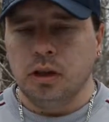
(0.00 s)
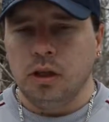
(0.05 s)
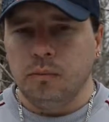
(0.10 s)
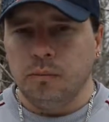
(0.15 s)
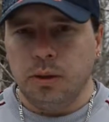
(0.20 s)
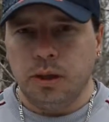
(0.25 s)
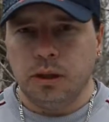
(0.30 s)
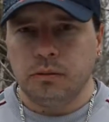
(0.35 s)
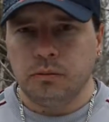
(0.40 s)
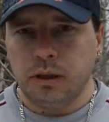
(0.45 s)

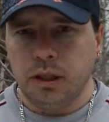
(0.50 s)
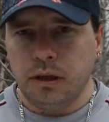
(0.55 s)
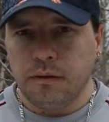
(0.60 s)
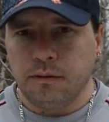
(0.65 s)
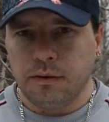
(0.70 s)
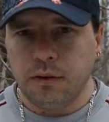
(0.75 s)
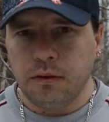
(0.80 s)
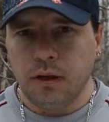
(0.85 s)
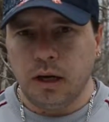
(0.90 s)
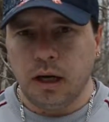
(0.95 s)
But anyway, a
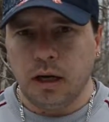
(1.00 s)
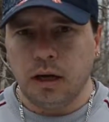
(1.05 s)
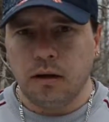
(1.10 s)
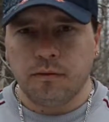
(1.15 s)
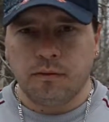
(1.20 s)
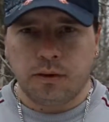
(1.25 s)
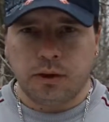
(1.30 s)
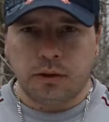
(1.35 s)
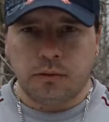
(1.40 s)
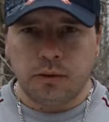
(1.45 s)
few,
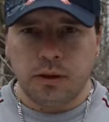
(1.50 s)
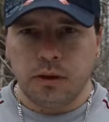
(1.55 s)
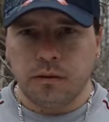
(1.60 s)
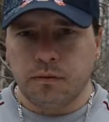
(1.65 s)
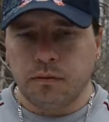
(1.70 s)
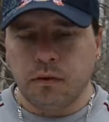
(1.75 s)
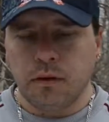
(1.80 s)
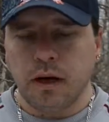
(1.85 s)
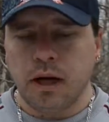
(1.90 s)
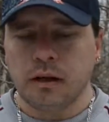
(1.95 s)
three or
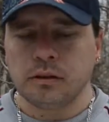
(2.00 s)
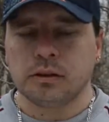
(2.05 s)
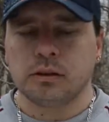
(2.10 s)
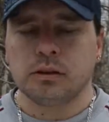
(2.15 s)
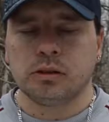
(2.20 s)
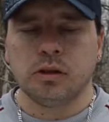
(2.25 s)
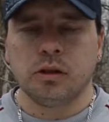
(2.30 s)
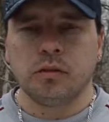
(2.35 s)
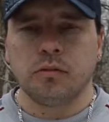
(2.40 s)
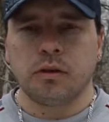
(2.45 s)
four
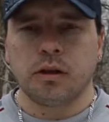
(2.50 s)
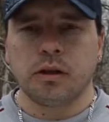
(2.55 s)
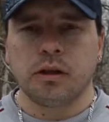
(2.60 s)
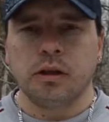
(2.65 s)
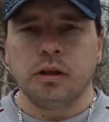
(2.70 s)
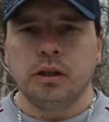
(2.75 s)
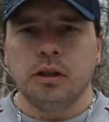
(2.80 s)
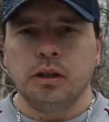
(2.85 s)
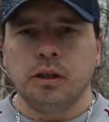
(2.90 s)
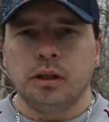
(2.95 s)
houses over,
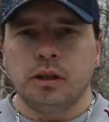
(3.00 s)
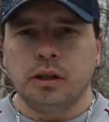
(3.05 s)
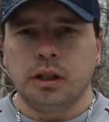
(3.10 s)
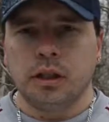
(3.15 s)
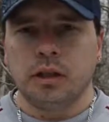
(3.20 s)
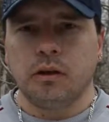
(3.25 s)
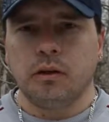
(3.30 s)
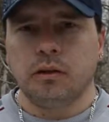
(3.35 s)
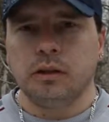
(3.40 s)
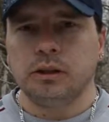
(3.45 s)
they're
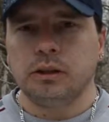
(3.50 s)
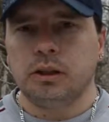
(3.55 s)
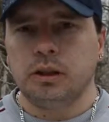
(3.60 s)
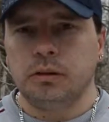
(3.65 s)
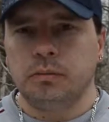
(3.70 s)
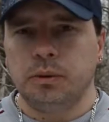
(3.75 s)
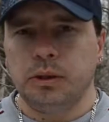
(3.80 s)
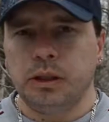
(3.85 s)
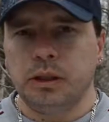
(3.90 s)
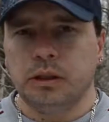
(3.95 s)
going to
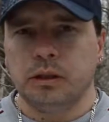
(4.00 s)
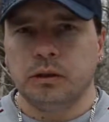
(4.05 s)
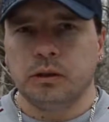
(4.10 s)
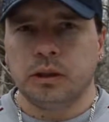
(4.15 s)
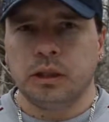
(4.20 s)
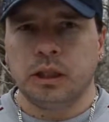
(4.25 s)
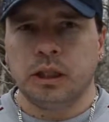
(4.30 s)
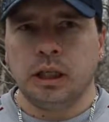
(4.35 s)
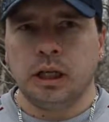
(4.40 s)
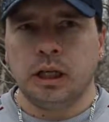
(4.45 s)
be
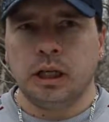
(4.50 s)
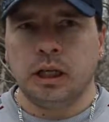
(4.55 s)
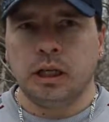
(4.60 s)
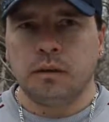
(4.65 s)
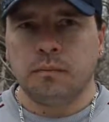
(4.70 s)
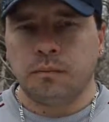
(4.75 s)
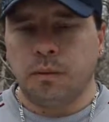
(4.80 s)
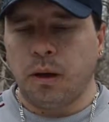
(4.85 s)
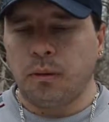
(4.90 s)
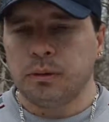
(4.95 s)
doing
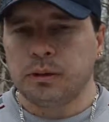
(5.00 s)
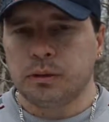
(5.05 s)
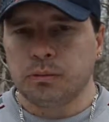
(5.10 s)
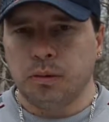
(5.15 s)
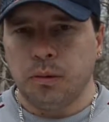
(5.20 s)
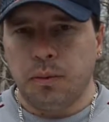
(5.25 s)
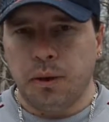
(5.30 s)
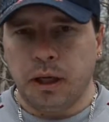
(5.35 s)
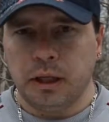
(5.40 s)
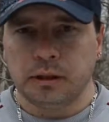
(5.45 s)
probably some
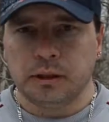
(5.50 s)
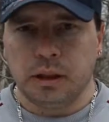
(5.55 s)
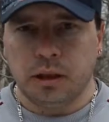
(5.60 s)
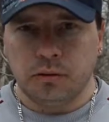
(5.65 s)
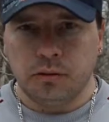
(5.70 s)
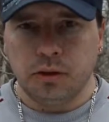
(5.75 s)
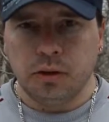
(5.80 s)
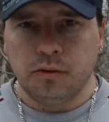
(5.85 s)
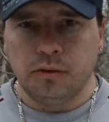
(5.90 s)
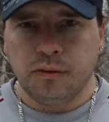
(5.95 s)
repairs on the
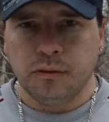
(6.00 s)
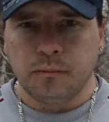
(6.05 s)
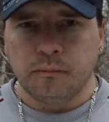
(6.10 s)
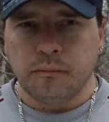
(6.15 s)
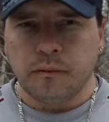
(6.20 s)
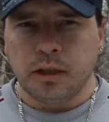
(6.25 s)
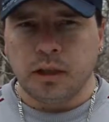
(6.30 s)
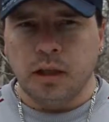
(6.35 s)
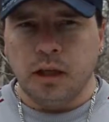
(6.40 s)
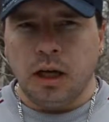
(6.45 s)
roof.
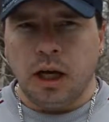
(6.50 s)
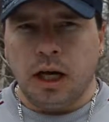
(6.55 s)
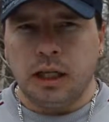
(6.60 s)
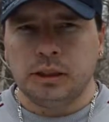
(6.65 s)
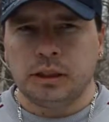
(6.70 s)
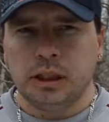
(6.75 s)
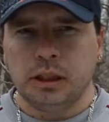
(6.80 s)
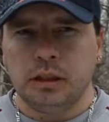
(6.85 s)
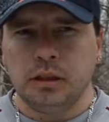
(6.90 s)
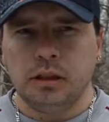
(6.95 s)
I
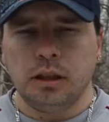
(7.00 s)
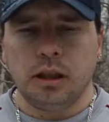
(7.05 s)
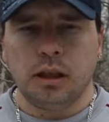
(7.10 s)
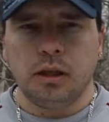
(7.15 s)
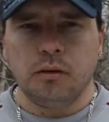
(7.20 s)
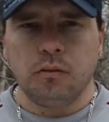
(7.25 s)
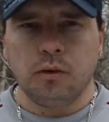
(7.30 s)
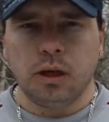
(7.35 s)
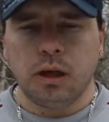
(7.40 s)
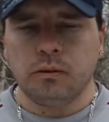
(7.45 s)
seen
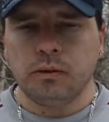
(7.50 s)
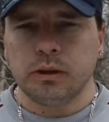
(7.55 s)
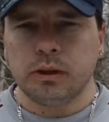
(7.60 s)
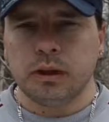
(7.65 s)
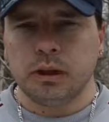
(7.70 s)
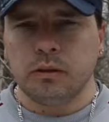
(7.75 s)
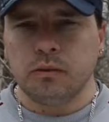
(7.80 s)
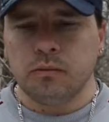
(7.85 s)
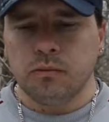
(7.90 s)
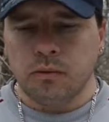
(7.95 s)
when
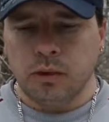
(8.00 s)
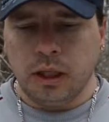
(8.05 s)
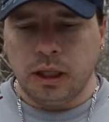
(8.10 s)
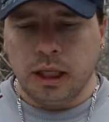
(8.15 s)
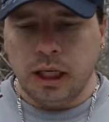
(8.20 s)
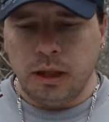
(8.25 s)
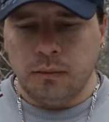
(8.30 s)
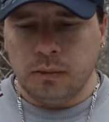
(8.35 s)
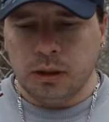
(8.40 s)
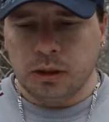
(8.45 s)
I
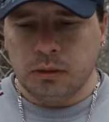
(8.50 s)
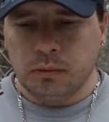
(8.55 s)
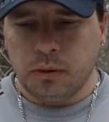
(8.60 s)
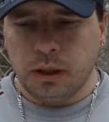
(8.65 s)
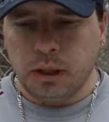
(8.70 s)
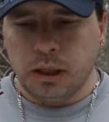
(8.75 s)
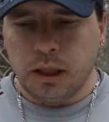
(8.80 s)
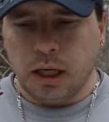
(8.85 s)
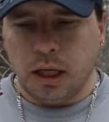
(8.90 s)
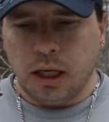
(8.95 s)
came this
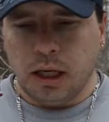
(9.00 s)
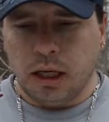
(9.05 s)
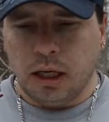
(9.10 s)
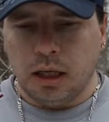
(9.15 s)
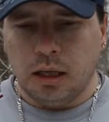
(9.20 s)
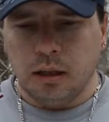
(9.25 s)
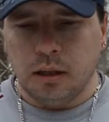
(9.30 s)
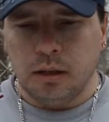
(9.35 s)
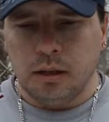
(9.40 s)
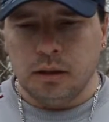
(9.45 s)
way,
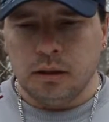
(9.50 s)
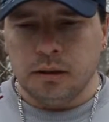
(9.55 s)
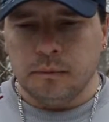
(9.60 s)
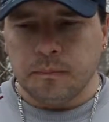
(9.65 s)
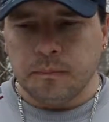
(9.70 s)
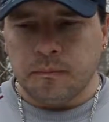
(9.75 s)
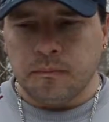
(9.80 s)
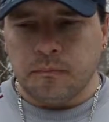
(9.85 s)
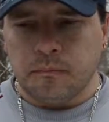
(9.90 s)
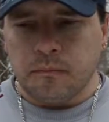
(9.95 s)

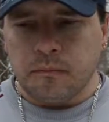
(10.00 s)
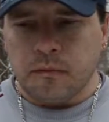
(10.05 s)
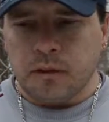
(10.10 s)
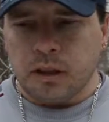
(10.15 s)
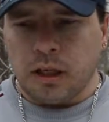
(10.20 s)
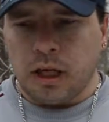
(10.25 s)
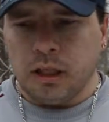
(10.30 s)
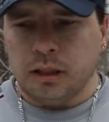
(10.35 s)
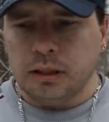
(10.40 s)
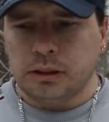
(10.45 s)

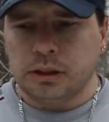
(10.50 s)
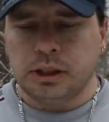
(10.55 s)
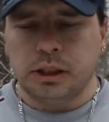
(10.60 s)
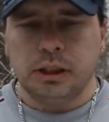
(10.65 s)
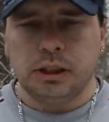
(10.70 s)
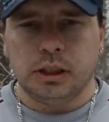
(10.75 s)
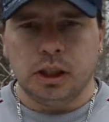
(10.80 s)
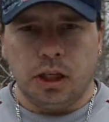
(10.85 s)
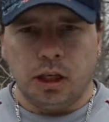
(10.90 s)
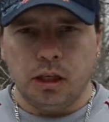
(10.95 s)
I could see
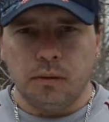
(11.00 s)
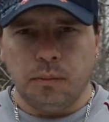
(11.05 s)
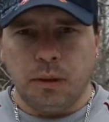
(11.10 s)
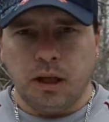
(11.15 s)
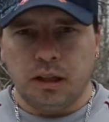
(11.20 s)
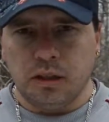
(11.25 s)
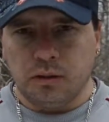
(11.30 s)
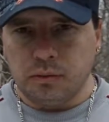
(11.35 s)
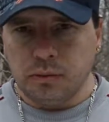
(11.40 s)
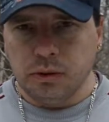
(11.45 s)
tarp
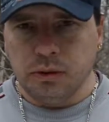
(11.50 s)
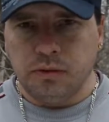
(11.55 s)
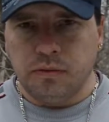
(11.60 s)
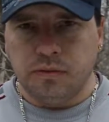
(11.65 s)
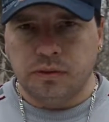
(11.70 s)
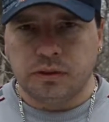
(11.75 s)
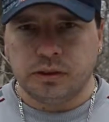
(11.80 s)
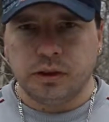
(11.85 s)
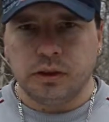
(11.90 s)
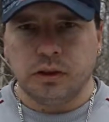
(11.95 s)
on a roof.
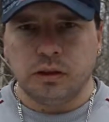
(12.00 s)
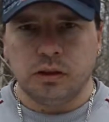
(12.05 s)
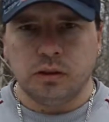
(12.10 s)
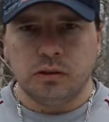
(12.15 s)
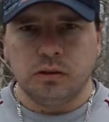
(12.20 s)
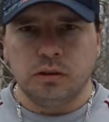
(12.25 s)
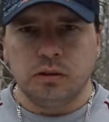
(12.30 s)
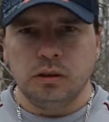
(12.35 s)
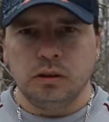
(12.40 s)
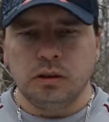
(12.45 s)
So
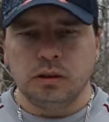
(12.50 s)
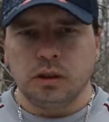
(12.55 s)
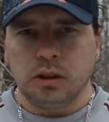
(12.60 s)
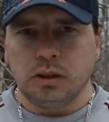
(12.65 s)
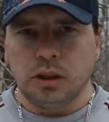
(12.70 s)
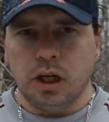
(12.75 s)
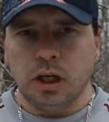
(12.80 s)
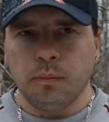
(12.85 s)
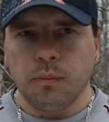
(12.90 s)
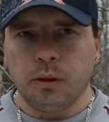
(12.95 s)
the
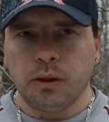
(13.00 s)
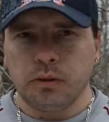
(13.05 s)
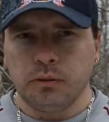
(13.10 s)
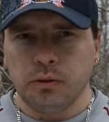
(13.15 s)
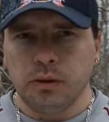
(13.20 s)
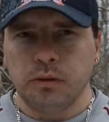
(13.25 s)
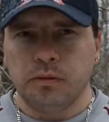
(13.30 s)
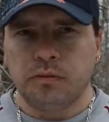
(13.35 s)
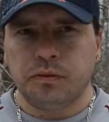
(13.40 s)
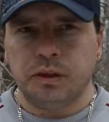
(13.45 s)
tarp on the
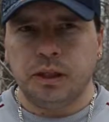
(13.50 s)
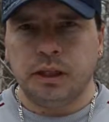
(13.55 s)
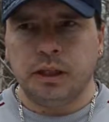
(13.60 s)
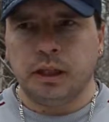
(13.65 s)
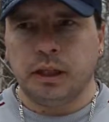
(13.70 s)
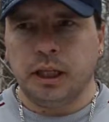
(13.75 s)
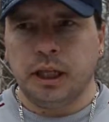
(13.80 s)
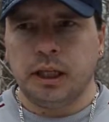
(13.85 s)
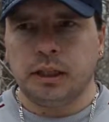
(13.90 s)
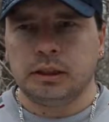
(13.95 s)
roof
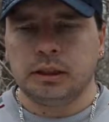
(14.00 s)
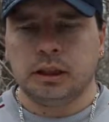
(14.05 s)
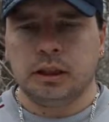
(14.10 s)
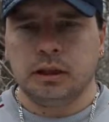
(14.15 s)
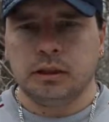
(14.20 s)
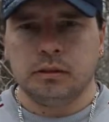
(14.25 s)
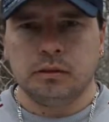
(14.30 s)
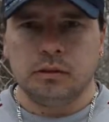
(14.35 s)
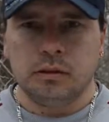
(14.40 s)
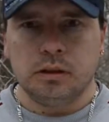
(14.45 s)
indicates, you
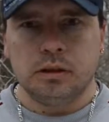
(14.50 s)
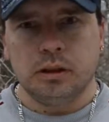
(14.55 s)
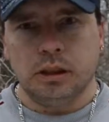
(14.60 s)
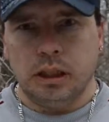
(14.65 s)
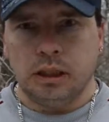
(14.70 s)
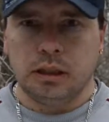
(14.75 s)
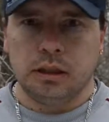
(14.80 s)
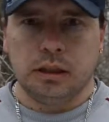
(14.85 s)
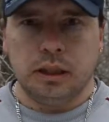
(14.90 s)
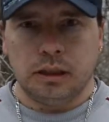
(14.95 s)
know,
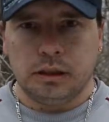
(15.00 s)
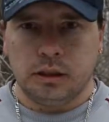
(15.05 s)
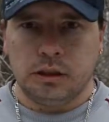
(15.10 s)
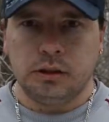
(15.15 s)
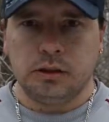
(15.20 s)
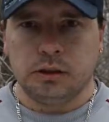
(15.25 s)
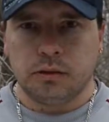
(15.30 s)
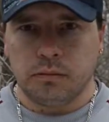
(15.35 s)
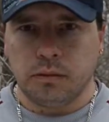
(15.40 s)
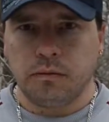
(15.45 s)
that you're gonna have to do
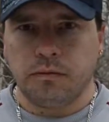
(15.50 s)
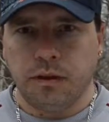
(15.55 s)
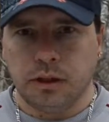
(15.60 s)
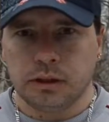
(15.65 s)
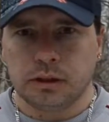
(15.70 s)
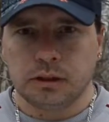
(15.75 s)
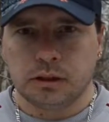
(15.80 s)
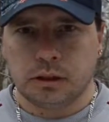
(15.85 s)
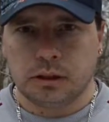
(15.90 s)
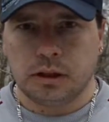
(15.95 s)
some
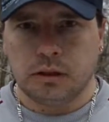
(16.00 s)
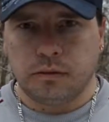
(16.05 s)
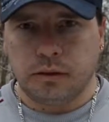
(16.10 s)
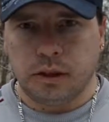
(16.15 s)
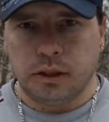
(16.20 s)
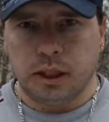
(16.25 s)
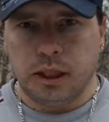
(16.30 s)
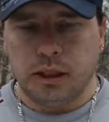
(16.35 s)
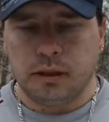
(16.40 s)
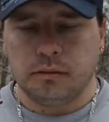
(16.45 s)
refixings and stuff
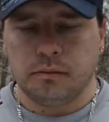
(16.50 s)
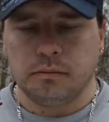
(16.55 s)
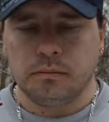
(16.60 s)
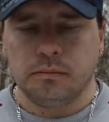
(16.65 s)
like that.